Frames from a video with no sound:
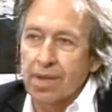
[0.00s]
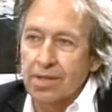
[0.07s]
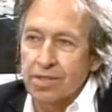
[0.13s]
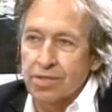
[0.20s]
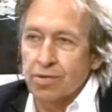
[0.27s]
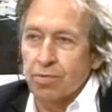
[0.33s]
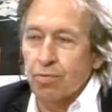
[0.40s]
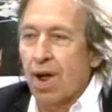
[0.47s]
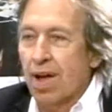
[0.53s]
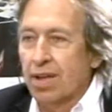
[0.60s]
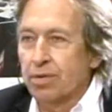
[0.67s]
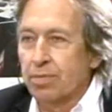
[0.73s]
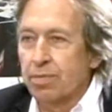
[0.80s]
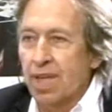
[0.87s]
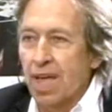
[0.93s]
the right to
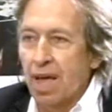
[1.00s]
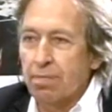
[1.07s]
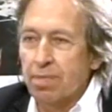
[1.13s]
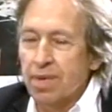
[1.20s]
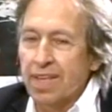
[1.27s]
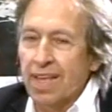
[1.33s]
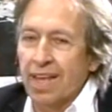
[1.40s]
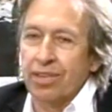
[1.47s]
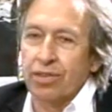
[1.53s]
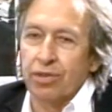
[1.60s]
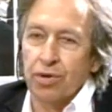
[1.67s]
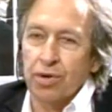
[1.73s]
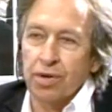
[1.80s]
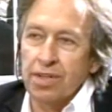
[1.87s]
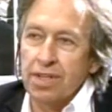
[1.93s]
be happy, can
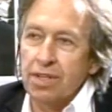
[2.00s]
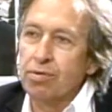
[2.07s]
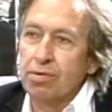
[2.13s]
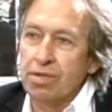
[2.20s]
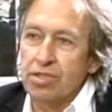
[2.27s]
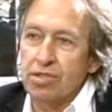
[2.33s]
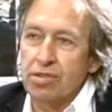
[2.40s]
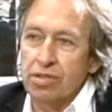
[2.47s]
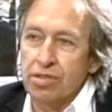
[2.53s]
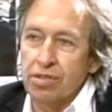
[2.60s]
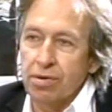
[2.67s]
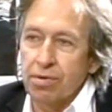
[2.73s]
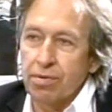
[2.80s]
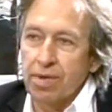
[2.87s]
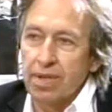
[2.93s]
turn into its
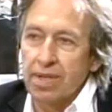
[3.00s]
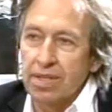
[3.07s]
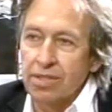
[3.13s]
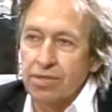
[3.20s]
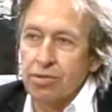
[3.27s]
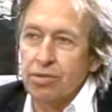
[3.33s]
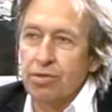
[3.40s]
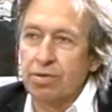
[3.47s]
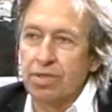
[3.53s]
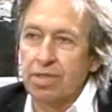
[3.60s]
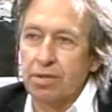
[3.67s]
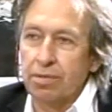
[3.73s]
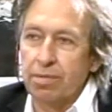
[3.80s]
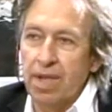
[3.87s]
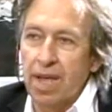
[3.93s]
contrary, the duty
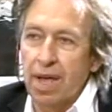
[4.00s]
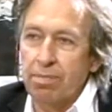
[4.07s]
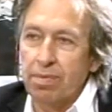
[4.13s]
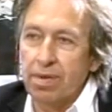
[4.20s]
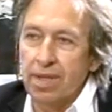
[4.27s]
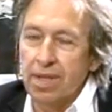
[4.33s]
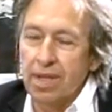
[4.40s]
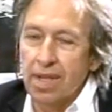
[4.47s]
to be happy.